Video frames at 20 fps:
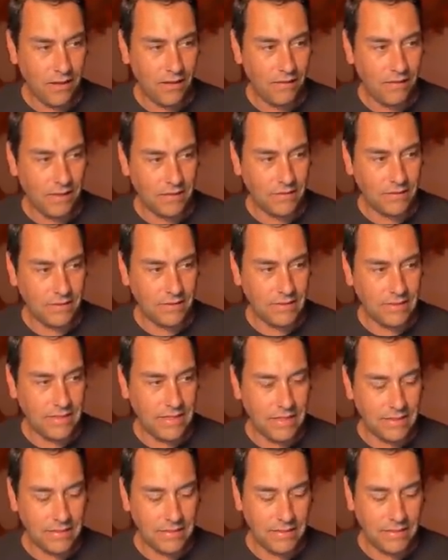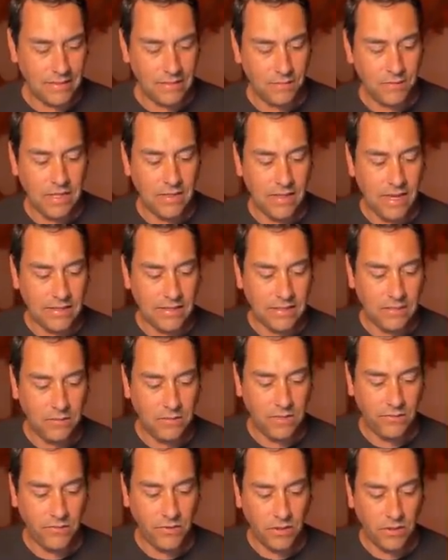that's it, that to me that
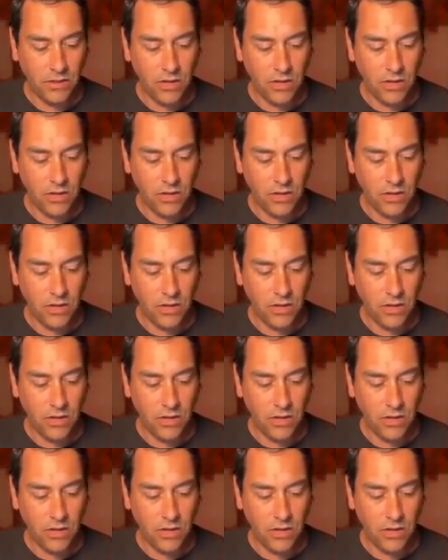seems even